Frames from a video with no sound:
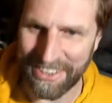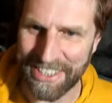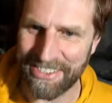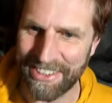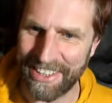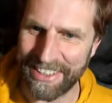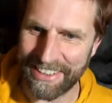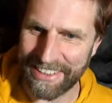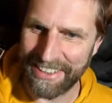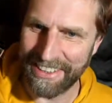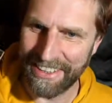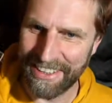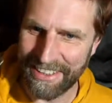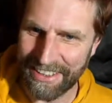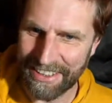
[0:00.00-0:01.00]
in my drink.
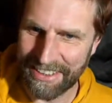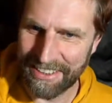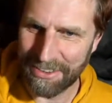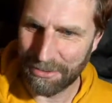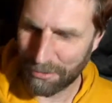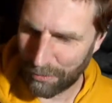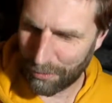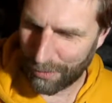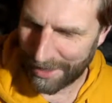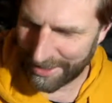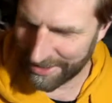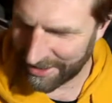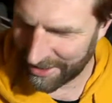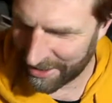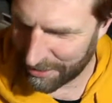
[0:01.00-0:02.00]

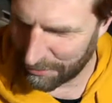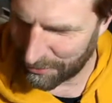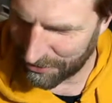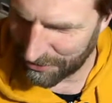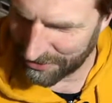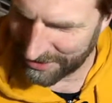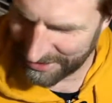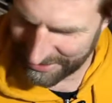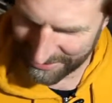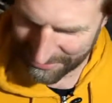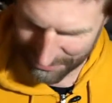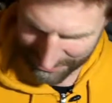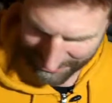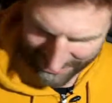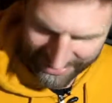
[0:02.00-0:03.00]
Wet cardboard,
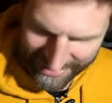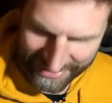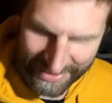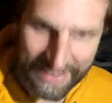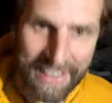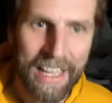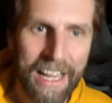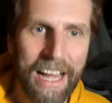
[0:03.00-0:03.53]
what we like.